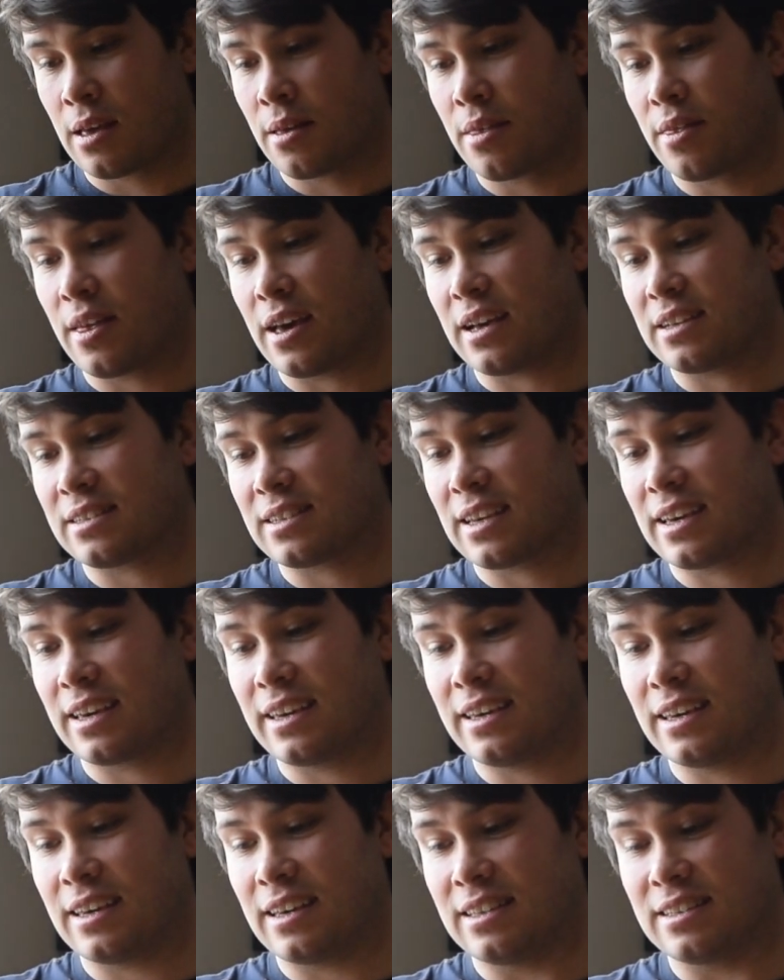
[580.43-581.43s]
That
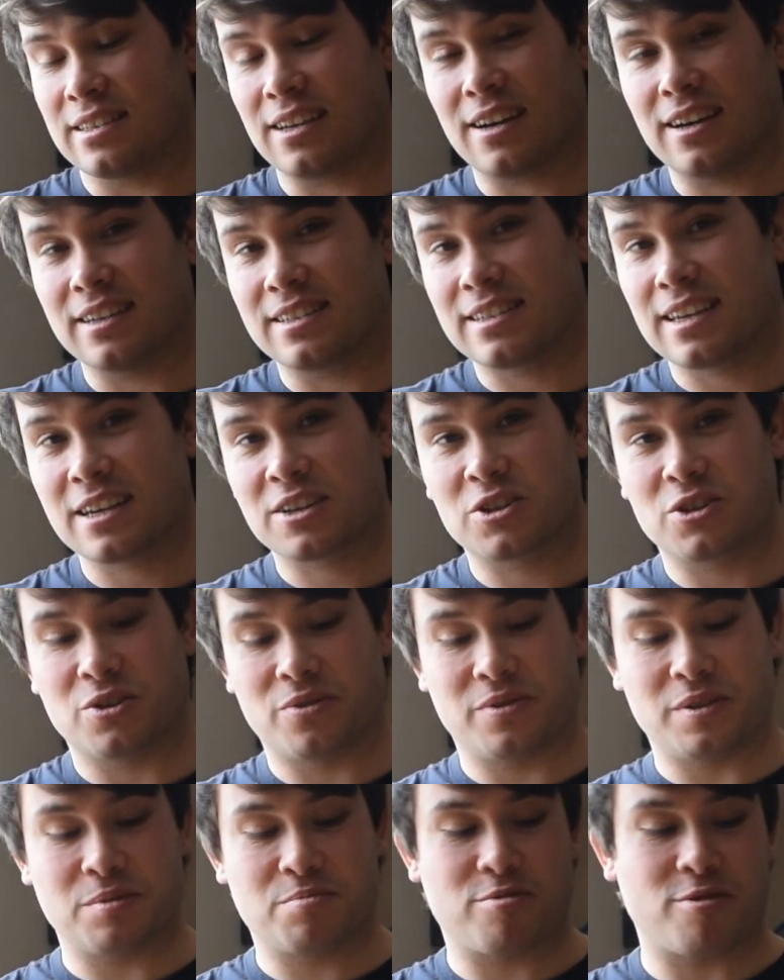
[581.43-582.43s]
an entire section of
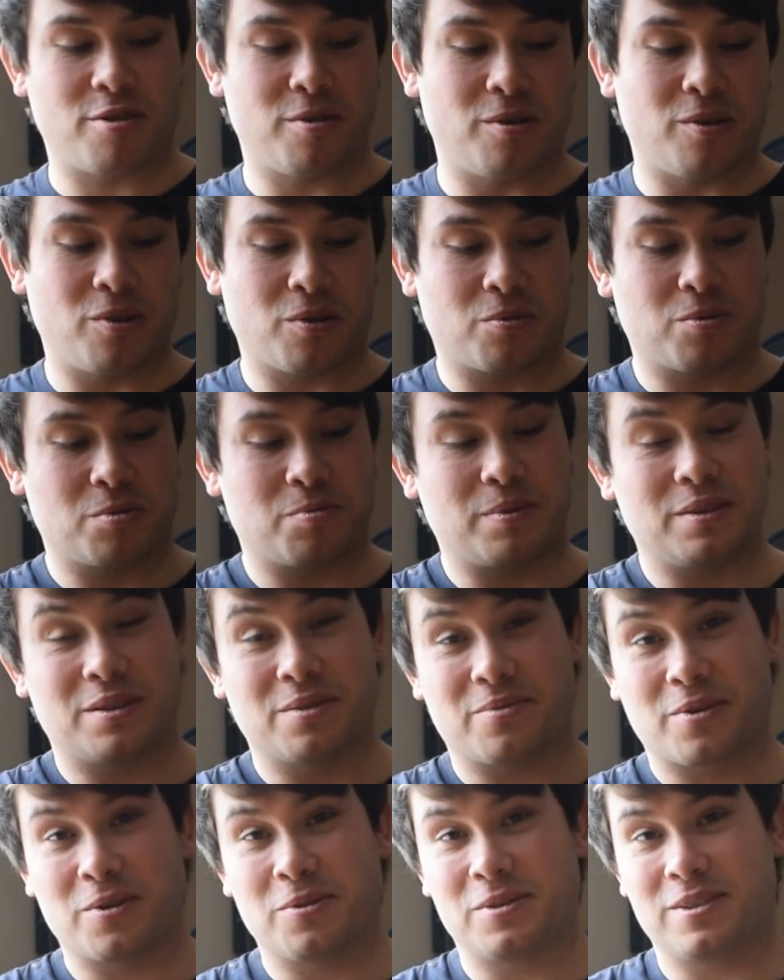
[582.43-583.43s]
his prologue would be
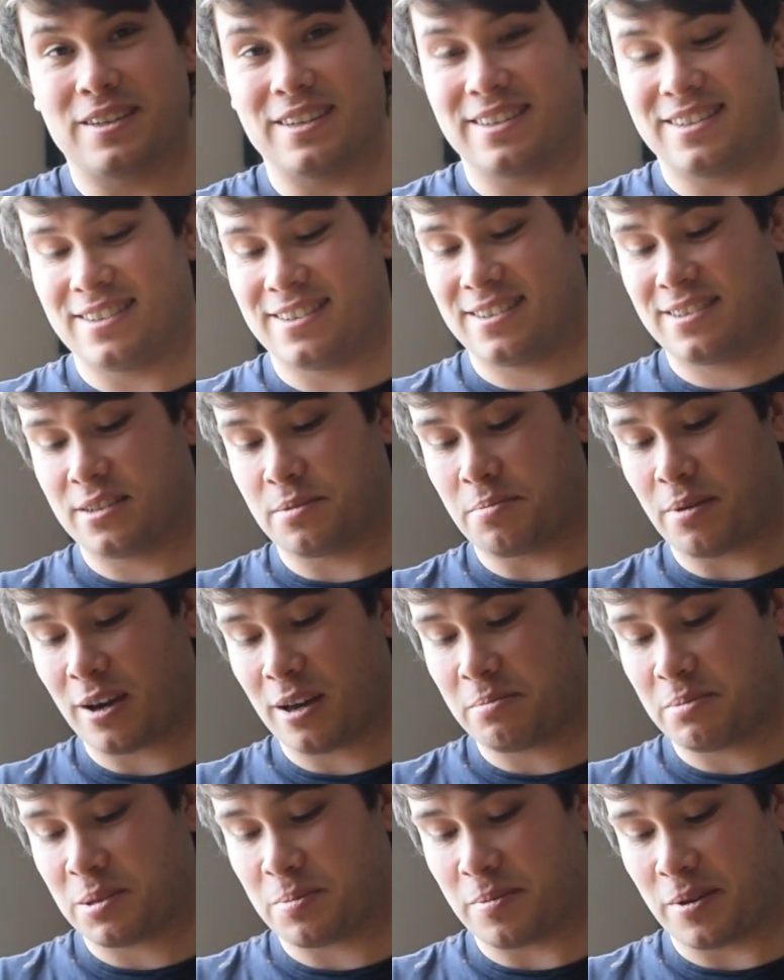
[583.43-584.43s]
devoted to
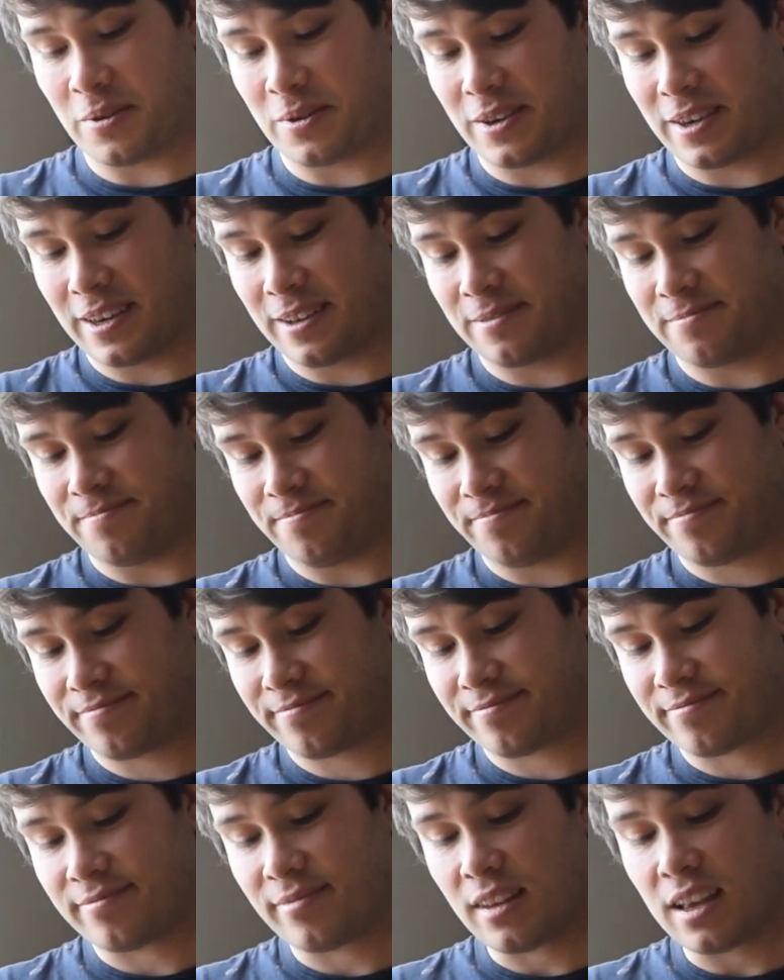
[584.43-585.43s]
pipe smoking
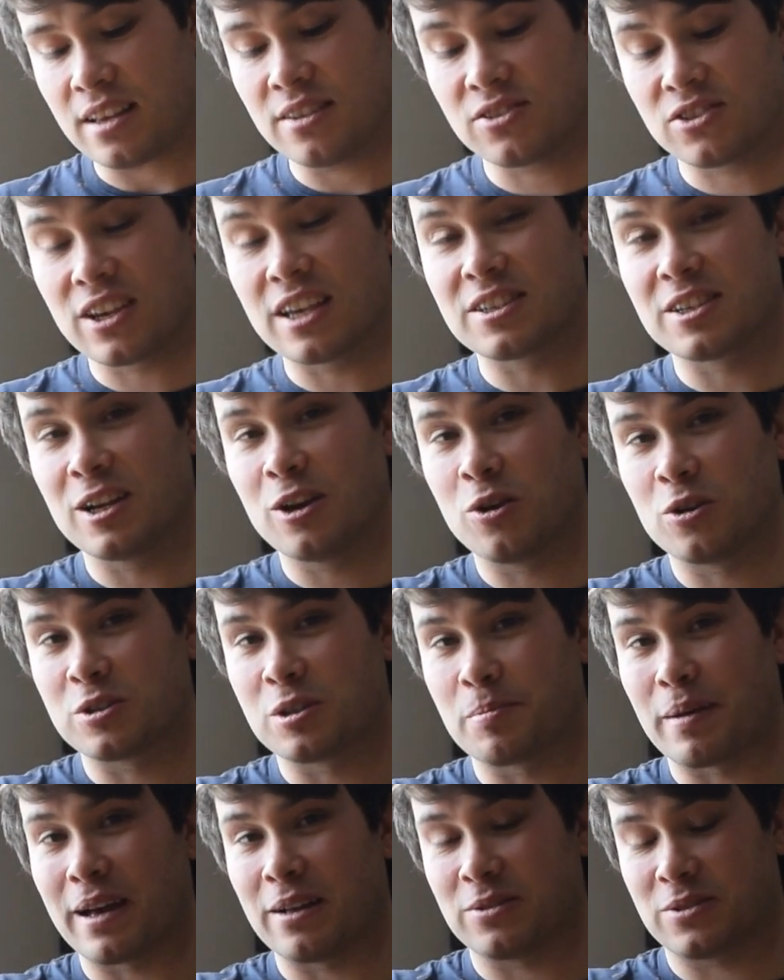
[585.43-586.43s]
says a lot
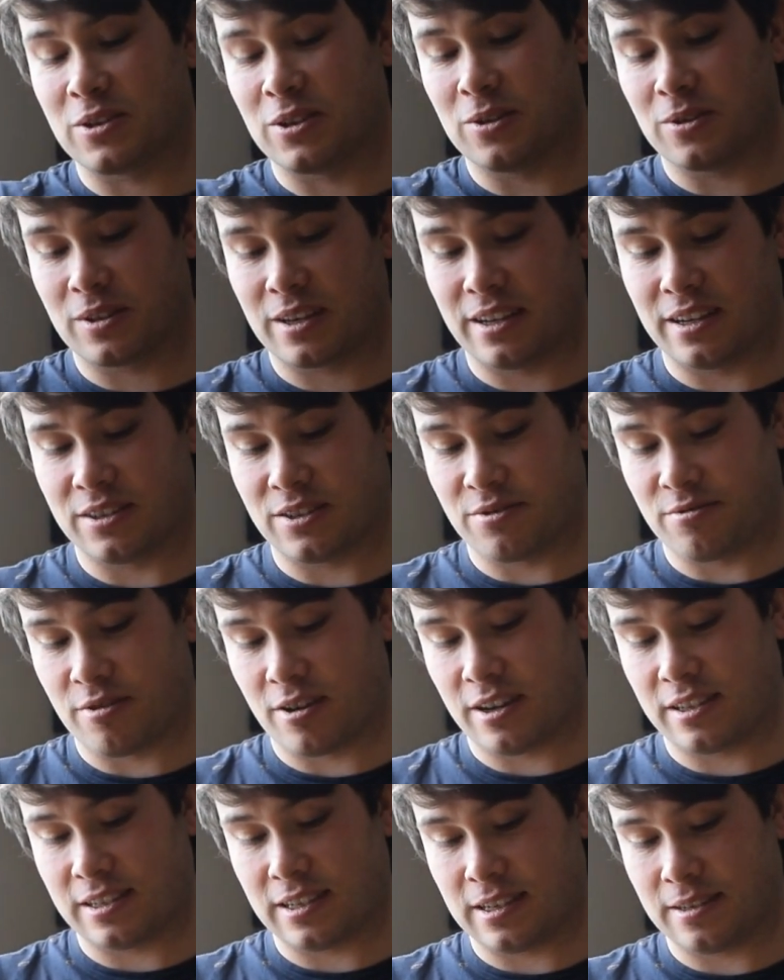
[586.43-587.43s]
about Tolkien as a
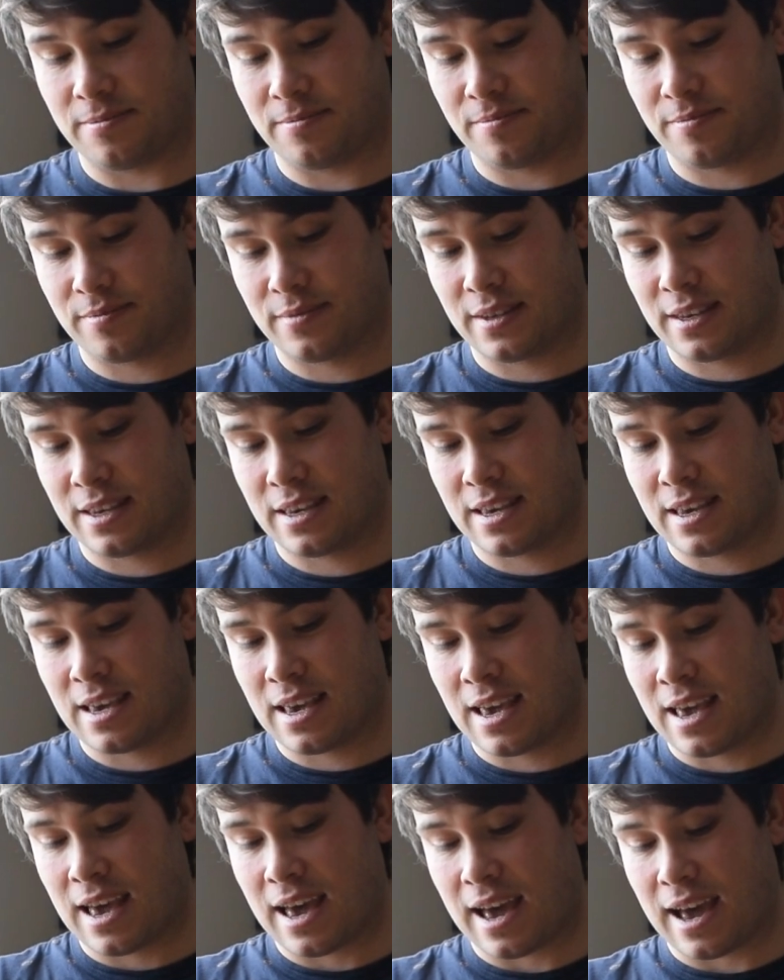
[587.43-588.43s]
writer,
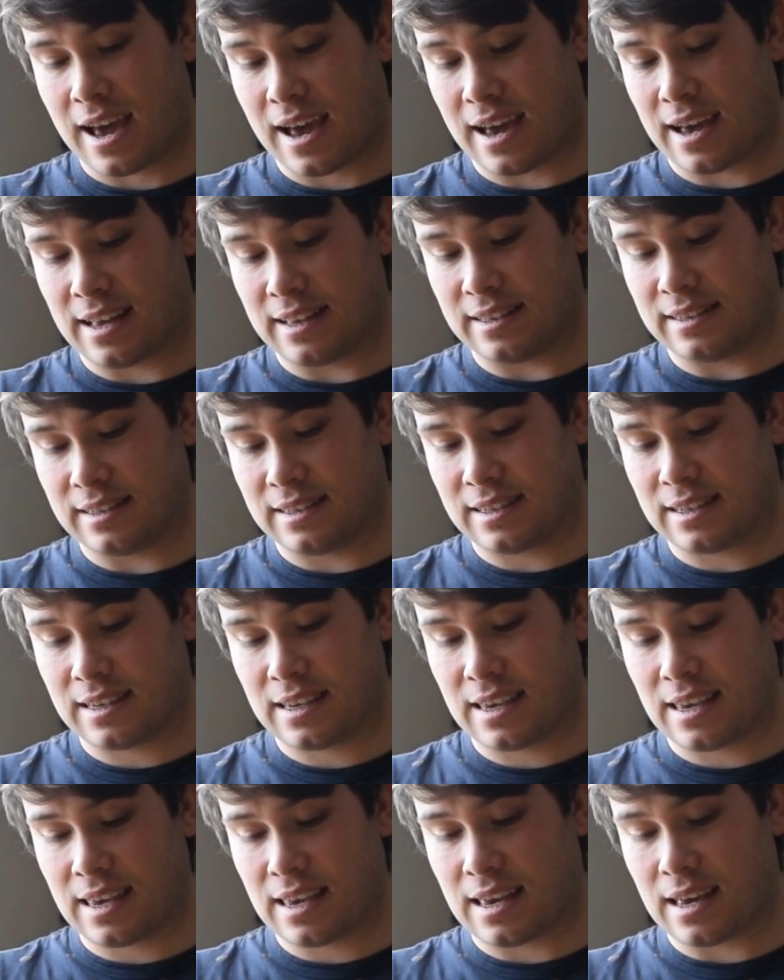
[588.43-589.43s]
and
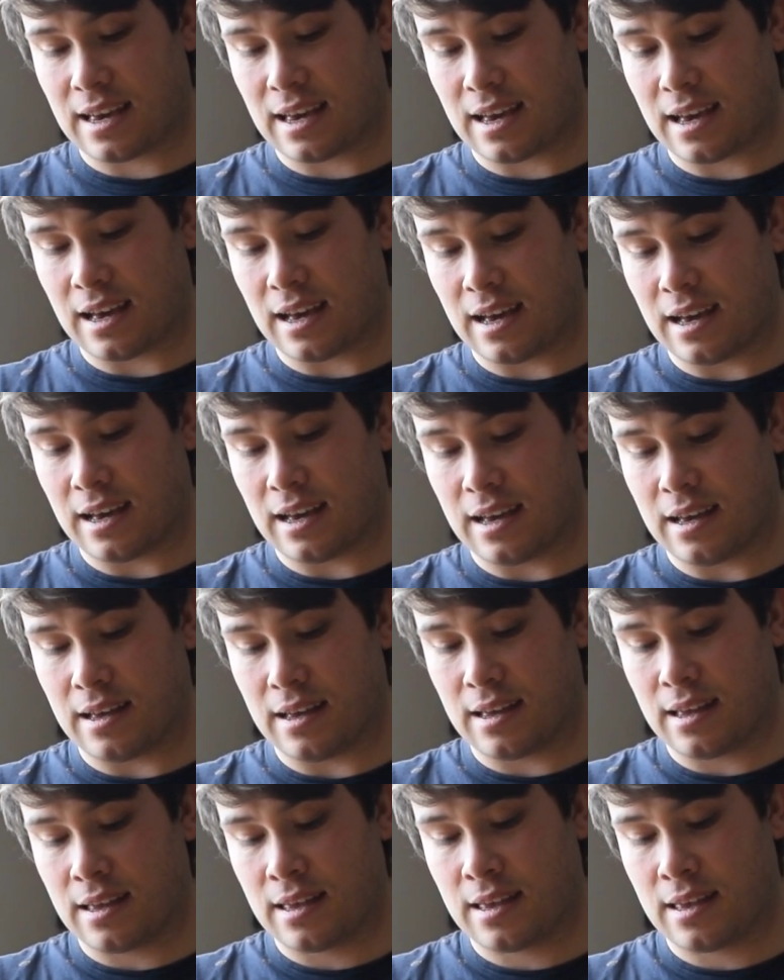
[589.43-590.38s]
I